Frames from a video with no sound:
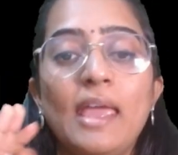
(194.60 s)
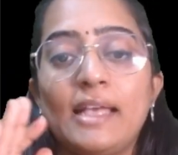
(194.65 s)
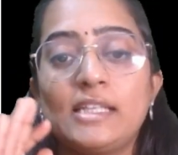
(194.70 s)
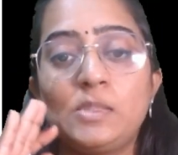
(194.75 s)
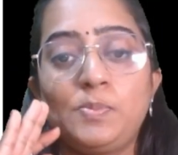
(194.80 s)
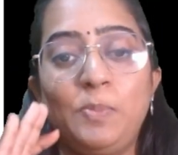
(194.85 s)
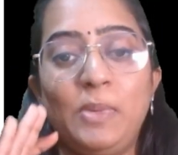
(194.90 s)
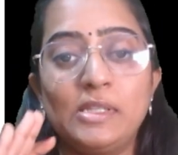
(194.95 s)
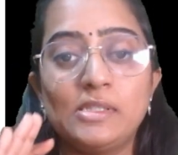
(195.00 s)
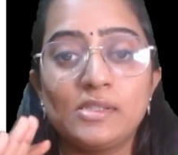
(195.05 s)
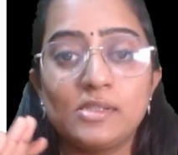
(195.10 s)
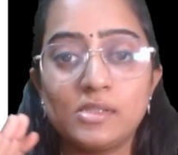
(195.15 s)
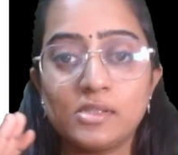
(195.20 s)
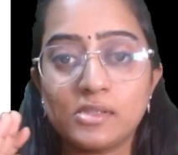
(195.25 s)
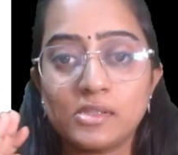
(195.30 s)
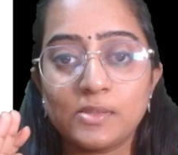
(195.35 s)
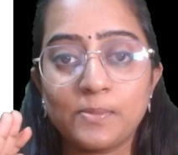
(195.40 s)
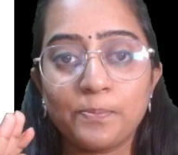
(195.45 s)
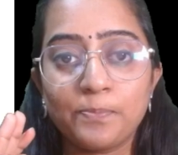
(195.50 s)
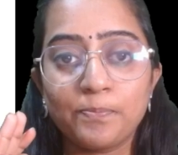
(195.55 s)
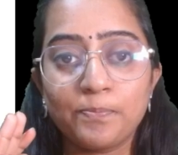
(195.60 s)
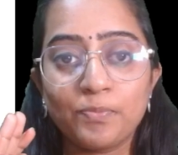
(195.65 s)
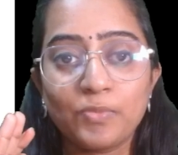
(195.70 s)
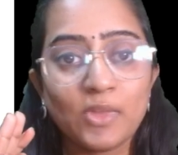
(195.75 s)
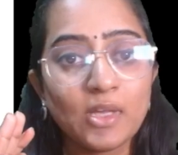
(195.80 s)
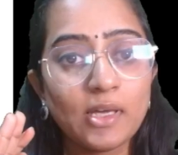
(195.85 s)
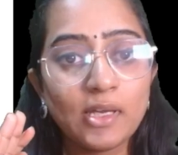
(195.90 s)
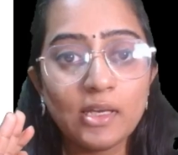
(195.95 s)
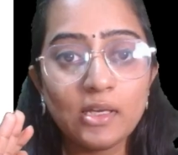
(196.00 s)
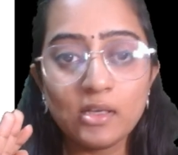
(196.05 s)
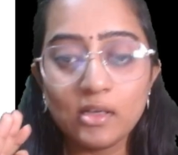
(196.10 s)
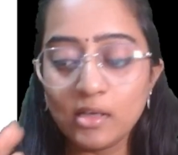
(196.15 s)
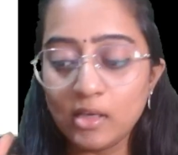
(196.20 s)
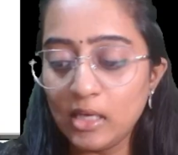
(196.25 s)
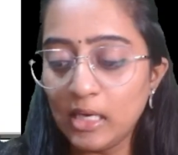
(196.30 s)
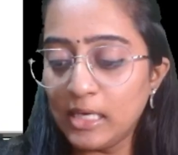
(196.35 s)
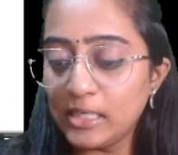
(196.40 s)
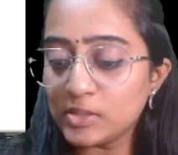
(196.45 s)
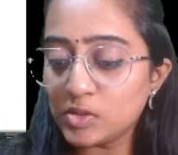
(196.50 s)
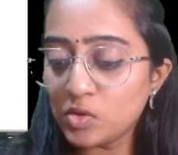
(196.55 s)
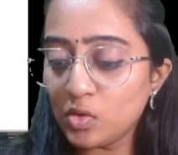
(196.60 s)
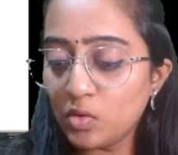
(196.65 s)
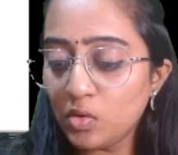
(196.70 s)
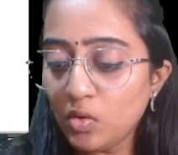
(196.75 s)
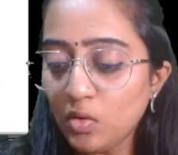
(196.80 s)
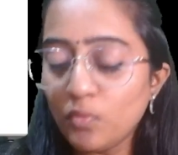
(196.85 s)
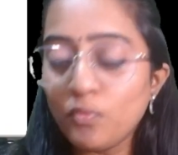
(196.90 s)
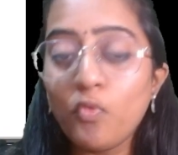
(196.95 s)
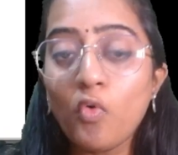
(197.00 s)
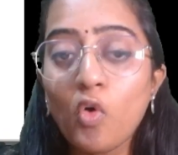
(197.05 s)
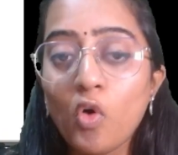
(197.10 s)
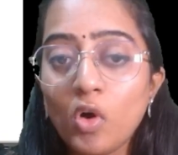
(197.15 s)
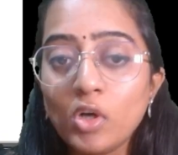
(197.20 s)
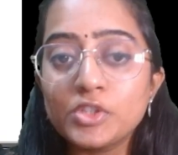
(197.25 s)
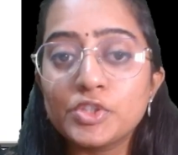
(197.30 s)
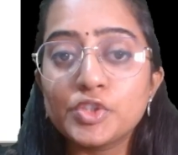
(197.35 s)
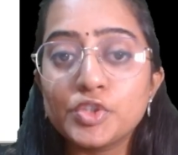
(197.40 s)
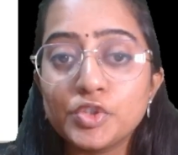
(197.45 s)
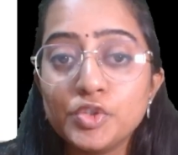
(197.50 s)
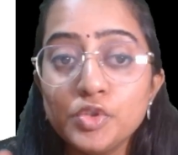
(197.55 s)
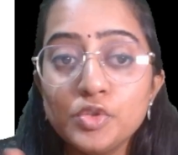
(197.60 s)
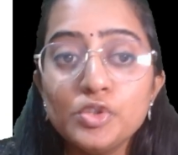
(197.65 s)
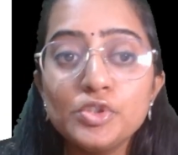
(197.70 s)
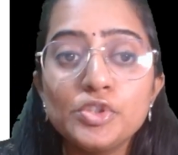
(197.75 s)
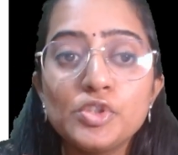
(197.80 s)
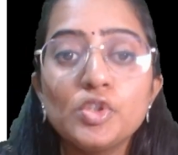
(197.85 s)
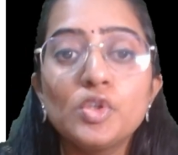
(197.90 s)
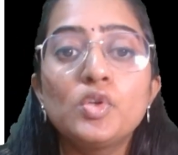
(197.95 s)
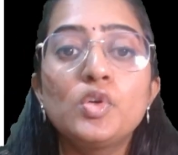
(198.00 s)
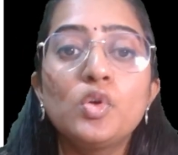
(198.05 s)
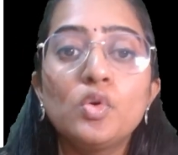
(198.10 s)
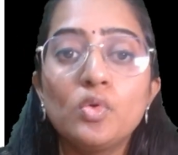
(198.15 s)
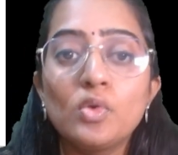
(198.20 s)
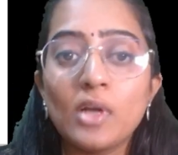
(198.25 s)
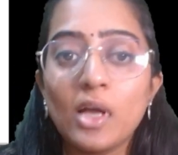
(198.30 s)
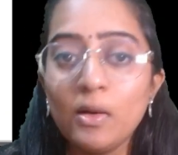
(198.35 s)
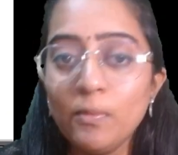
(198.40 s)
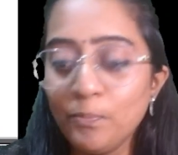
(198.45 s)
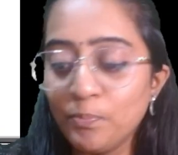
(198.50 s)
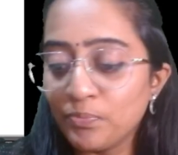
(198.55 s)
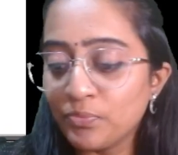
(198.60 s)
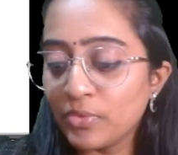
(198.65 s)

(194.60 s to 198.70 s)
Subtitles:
expenses. Correct? So, what you should do now?